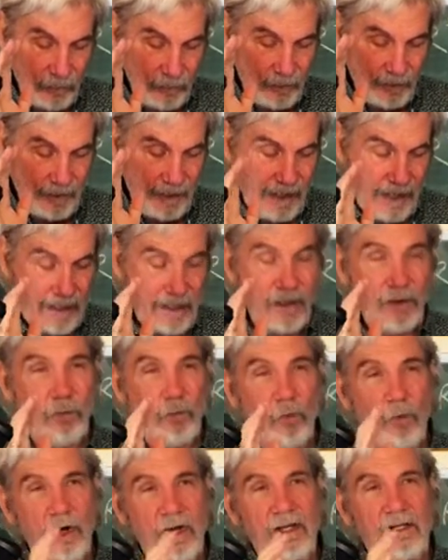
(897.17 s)
when I
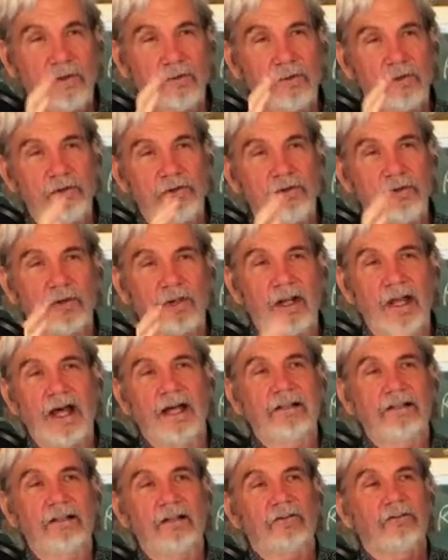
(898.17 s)
awake with your
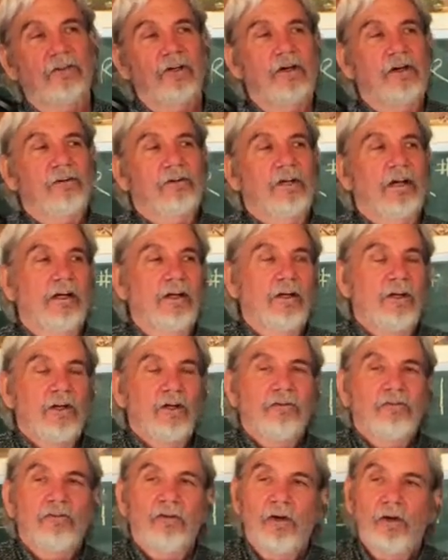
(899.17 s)
likeness. Okay,
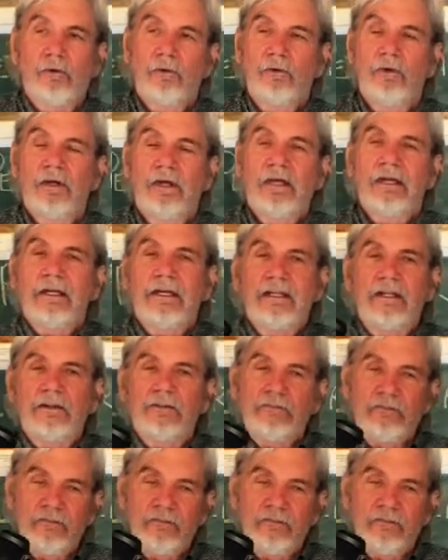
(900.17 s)
so in a